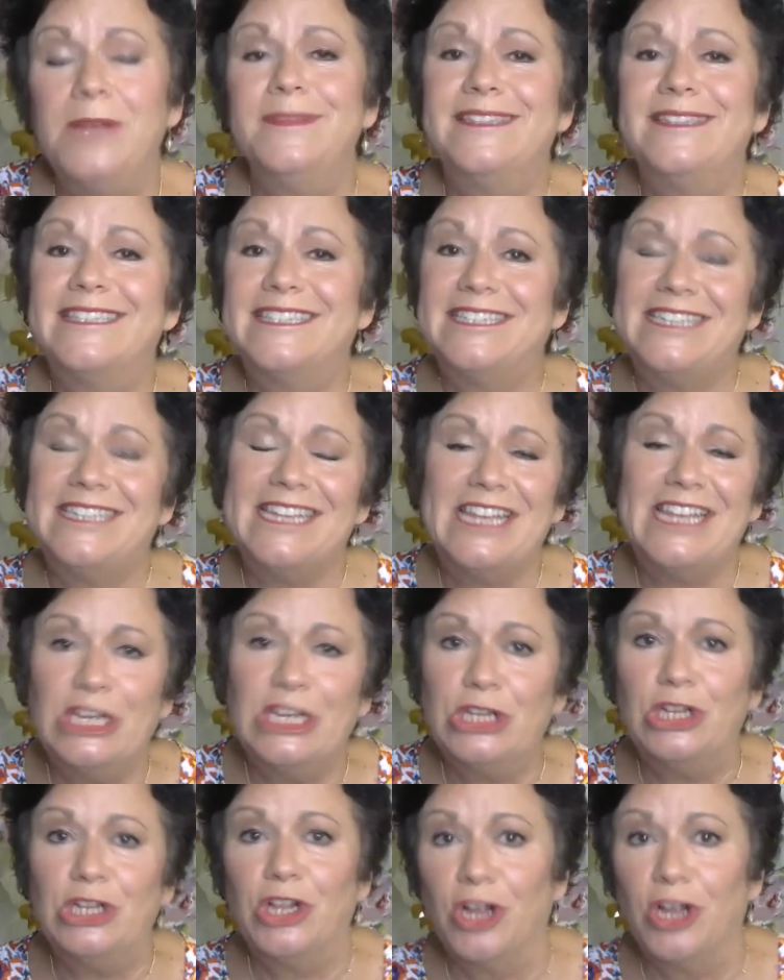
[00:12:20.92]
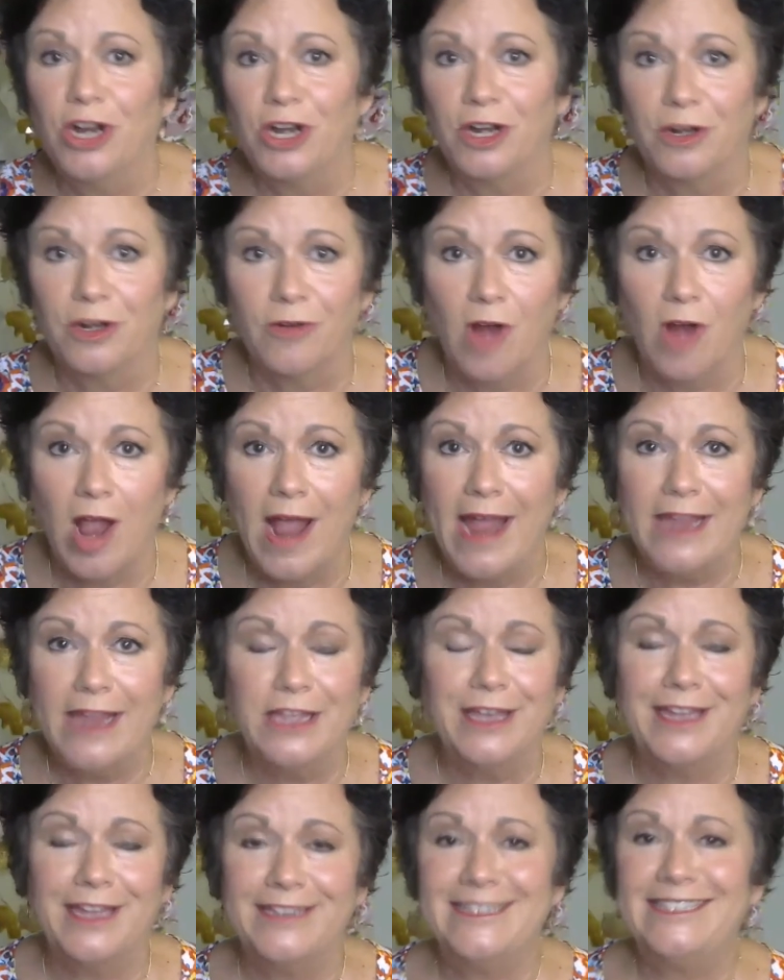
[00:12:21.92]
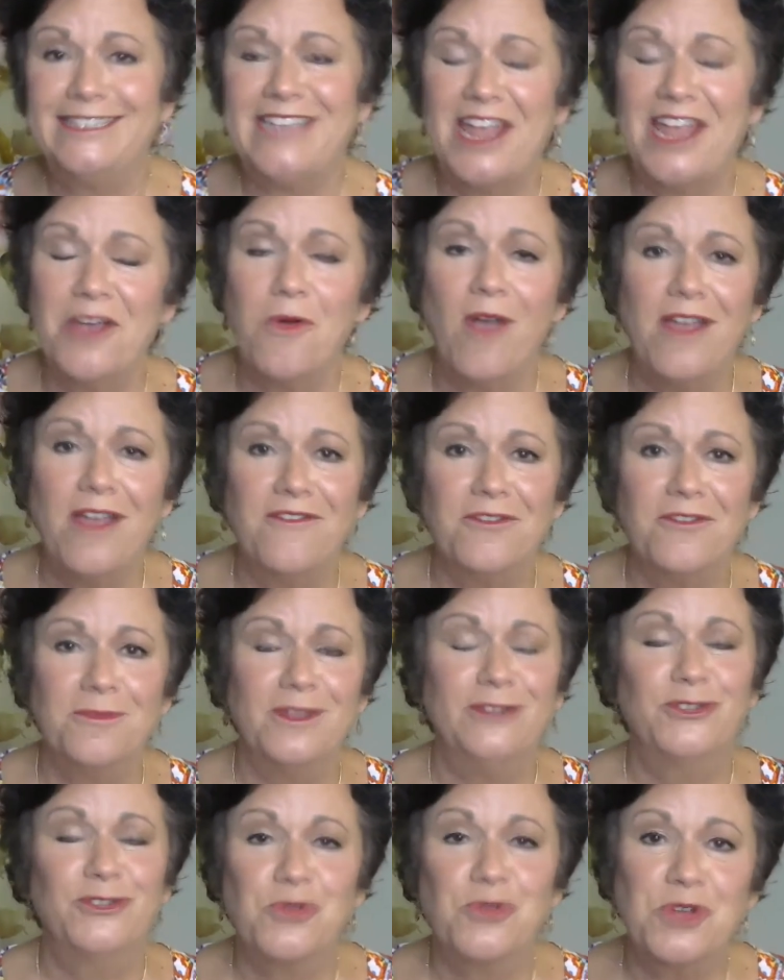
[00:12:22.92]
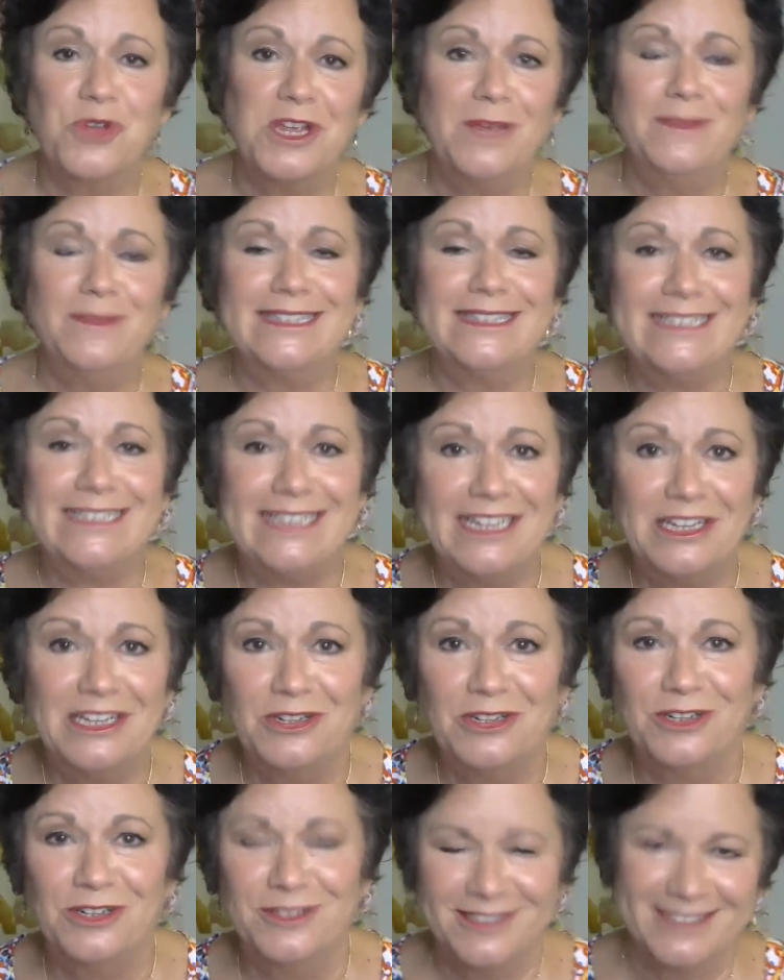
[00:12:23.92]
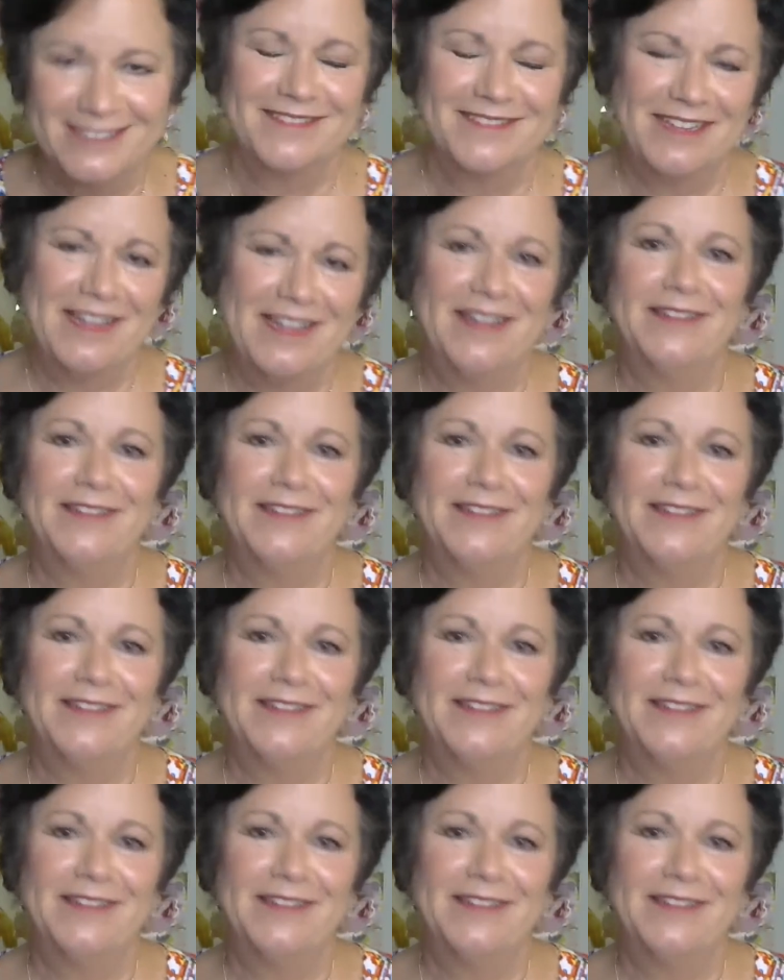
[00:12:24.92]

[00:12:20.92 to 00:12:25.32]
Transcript: stealer, right? You yeah. got to stay away from the dream stealers. Yeah.